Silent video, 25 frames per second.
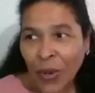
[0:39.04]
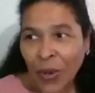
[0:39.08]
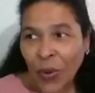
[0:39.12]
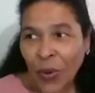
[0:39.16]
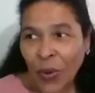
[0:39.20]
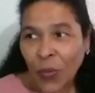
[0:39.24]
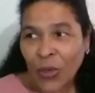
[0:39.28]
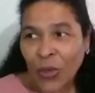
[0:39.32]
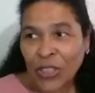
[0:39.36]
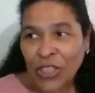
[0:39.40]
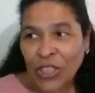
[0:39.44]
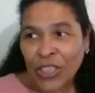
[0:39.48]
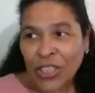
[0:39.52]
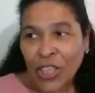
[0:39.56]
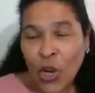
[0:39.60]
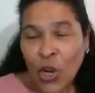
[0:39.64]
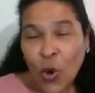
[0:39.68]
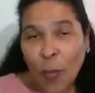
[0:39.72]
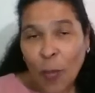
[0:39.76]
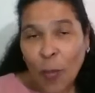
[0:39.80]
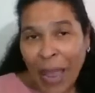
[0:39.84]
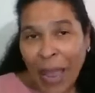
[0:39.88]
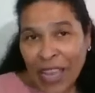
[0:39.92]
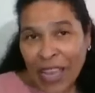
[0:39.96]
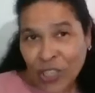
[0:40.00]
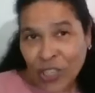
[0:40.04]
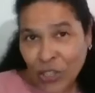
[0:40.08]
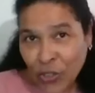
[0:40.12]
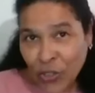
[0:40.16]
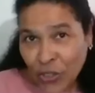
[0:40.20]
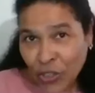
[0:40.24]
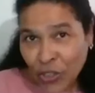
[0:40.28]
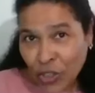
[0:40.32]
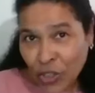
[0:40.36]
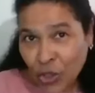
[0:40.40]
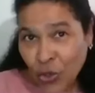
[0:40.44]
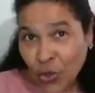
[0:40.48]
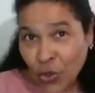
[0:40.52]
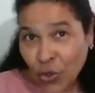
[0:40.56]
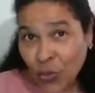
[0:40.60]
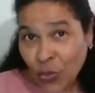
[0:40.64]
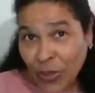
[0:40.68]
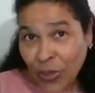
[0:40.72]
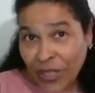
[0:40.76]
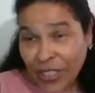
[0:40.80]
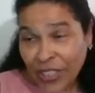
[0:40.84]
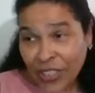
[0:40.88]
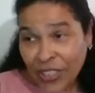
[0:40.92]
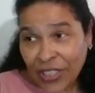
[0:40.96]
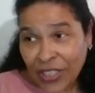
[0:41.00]
Well, she's co-pastored two
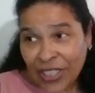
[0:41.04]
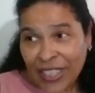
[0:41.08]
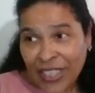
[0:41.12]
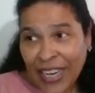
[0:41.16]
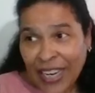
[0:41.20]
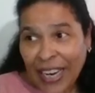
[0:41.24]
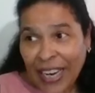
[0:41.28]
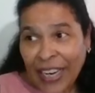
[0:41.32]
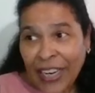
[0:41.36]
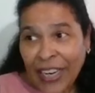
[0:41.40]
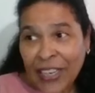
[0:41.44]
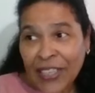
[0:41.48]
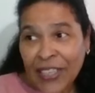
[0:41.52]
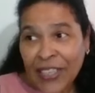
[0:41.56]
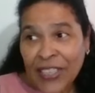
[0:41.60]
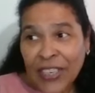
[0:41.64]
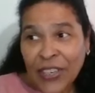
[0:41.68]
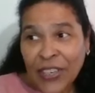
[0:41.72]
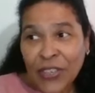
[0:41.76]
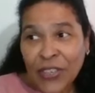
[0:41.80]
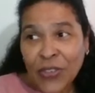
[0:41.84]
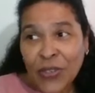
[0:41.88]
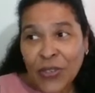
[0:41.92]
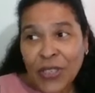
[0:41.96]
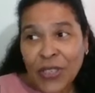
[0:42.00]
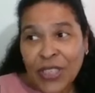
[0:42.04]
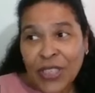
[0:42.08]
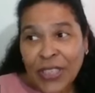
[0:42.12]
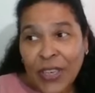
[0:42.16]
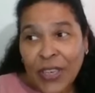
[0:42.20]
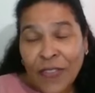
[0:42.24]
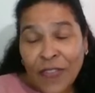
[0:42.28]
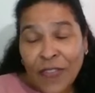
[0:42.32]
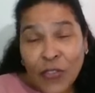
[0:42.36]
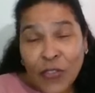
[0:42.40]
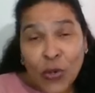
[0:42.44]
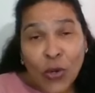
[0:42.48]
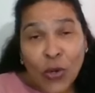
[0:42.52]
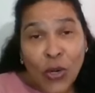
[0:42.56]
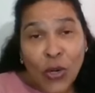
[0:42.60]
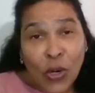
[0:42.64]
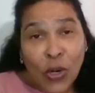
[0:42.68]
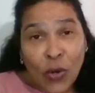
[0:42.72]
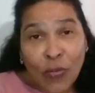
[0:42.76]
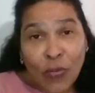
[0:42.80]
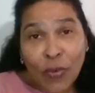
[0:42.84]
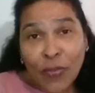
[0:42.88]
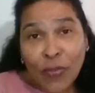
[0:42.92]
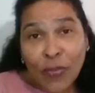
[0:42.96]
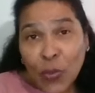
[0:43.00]
religious science centers for
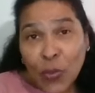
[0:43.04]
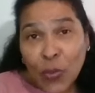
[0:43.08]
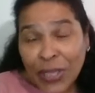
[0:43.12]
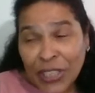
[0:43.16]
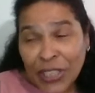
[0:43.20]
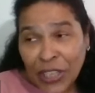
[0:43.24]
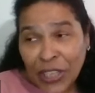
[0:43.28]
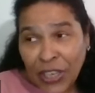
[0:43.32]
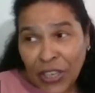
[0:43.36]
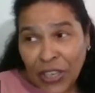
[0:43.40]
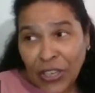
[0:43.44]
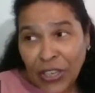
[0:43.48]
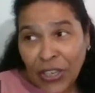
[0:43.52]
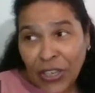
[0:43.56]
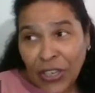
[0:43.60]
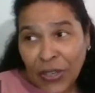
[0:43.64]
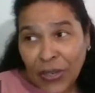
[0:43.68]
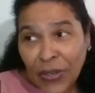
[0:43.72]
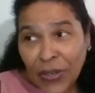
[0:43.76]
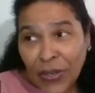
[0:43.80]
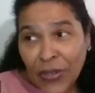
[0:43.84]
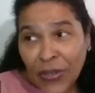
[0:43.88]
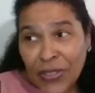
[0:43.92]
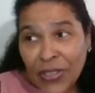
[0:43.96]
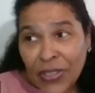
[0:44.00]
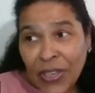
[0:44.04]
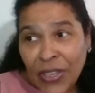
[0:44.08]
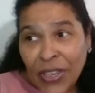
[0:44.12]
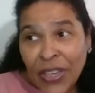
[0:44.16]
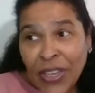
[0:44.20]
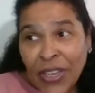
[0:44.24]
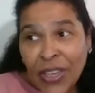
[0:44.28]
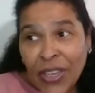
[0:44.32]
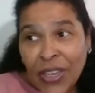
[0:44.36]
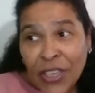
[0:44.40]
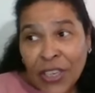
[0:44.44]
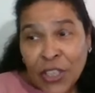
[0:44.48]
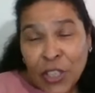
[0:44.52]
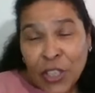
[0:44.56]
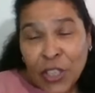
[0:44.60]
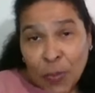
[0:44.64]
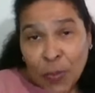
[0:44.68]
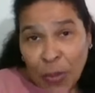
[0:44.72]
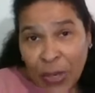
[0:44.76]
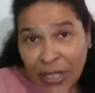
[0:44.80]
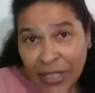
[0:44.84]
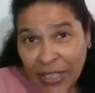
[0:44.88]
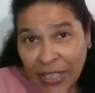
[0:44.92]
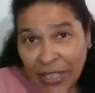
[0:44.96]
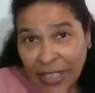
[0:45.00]
over 14 years. She's
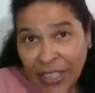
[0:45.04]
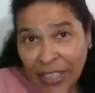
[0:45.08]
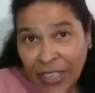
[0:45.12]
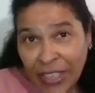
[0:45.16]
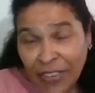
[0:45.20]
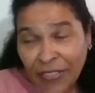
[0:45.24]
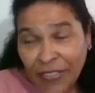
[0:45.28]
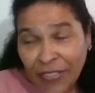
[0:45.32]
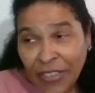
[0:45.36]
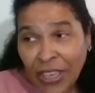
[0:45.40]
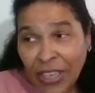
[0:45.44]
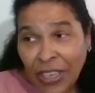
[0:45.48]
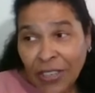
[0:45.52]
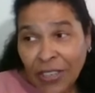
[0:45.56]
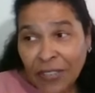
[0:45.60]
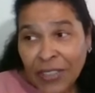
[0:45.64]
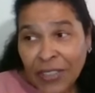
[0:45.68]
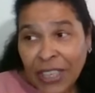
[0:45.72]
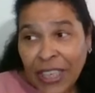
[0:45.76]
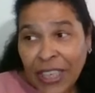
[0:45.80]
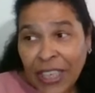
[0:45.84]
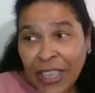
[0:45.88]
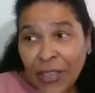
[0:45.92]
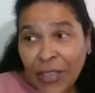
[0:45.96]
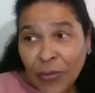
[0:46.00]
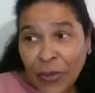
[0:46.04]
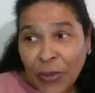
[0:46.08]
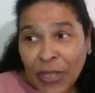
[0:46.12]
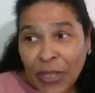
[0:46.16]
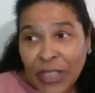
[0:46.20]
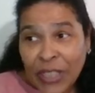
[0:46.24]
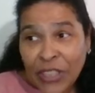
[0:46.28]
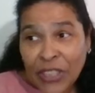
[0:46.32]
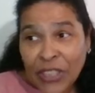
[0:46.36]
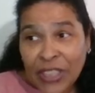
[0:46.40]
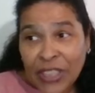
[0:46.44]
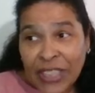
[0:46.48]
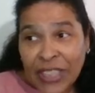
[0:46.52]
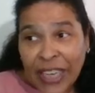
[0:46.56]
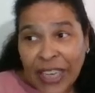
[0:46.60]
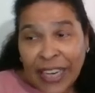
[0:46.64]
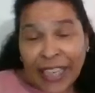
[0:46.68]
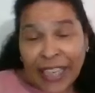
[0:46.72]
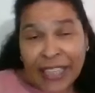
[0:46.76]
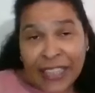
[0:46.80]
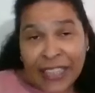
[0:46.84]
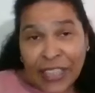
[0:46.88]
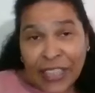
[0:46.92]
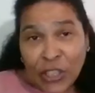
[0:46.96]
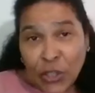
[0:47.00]
presently involved in religious
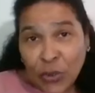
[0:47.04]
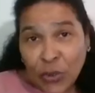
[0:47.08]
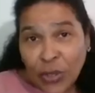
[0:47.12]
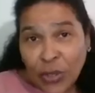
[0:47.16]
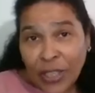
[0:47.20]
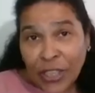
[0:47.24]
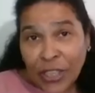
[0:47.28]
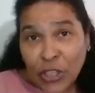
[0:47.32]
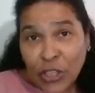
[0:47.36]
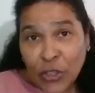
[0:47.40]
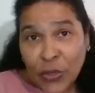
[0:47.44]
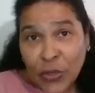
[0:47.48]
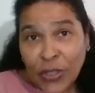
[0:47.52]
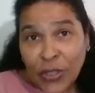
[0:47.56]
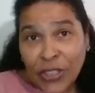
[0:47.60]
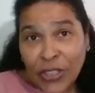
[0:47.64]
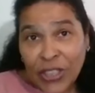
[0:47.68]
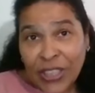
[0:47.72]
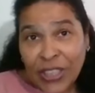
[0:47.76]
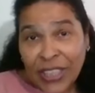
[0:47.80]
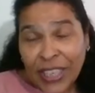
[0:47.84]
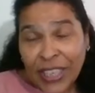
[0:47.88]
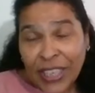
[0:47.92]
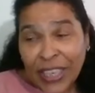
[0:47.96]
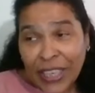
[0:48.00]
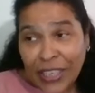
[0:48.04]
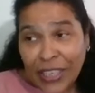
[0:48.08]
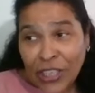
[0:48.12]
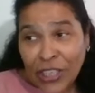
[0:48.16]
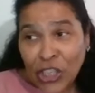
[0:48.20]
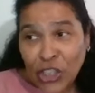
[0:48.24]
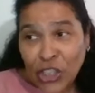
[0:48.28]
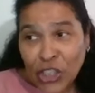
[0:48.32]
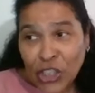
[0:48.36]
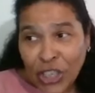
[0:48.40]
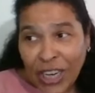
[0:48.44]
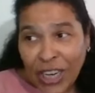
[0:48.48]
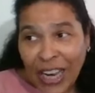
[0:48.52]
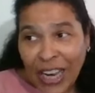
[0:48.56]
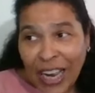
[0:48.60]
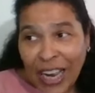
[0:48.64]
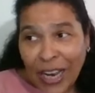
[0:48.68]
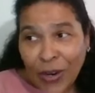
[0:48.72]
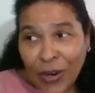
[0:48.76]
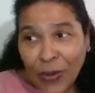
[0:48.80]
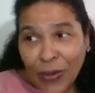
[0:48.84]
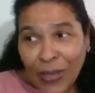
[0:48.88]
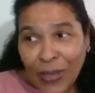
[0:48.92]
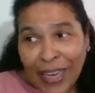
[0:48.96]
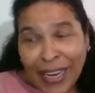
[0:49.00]
science and unity churches in
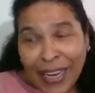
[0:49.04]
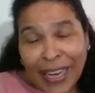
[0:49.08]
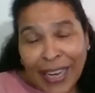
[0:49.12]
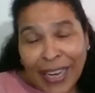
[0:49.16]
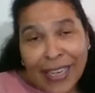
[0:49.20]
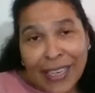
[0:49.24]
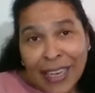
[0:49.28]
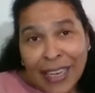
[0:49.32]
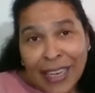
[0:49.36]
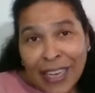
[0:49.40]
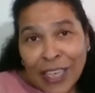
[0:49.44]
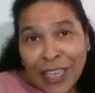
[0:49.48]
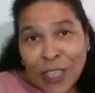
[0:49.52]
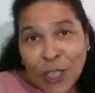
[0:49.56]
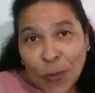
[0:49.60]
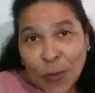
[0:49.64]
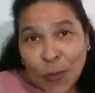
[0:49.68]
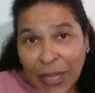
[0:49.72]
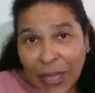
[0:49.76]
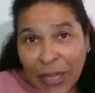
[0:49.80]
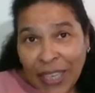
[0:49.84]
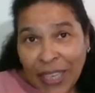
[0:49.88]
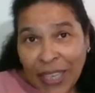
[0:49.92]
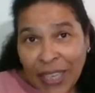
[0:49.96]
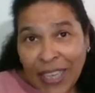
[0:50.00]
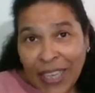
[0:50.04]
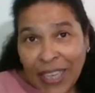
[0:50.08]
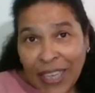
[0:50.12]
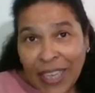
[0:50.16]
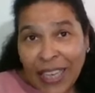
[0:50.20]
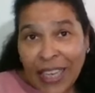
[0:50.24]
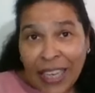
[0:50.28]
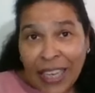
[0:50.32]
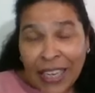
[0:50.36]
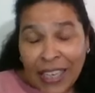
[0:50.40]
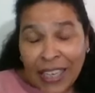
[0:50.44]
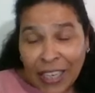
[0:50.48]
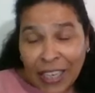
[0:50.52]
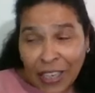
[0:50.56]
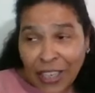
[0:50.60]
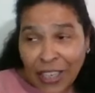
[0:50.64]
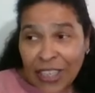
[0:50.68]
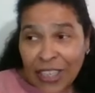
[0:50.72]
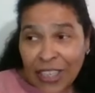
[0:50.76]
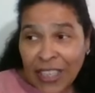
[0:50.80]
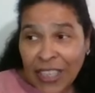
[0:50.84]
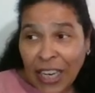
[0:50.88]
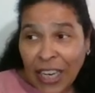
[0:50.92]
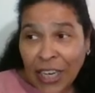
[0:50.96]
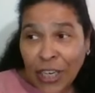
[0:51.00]
Chicagoland, speaking and leading
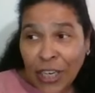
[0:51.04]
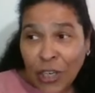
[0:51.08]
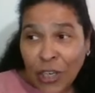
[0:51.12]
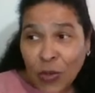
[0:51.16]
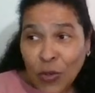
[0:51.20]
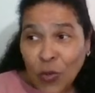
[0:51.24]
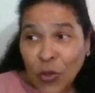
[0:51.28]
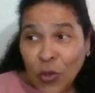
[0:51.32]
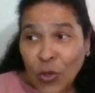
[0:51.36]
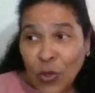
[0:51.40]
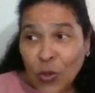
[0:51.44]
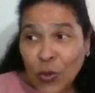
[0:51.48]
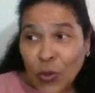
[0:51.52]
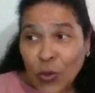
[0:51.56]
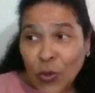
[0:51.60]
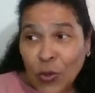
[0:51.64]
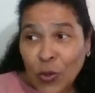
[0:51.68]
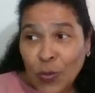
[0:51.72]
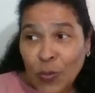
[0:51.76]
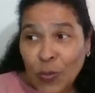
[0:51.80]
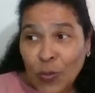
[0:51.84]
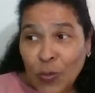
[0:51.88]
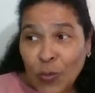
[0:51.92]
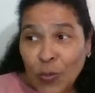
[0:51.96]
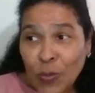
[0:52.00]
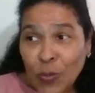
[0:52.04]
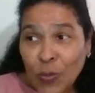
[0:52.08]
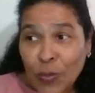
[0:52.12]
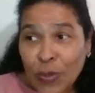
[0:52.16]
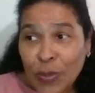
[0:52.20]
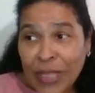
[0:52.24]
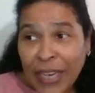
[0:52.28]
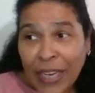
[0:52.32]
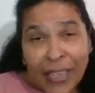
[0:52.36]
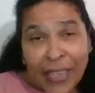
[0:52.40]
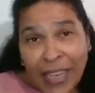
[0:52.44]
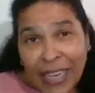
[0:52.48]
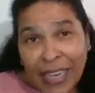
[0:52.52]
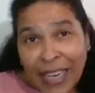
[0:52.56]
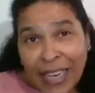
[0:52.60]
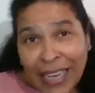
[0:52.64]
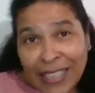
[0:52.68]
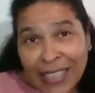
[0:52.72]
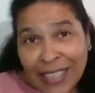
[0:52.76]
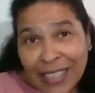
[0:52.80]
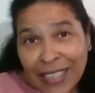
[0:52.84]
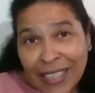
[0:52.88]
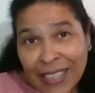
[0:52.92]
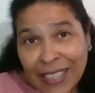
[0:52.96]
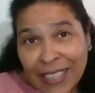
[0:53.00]
study groups and accredited
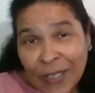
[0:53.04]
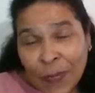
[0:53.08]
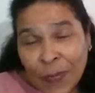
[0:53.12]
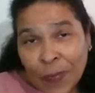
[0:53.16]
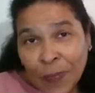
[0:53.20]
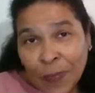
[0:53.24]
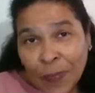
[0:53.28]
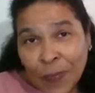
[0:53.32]
classes.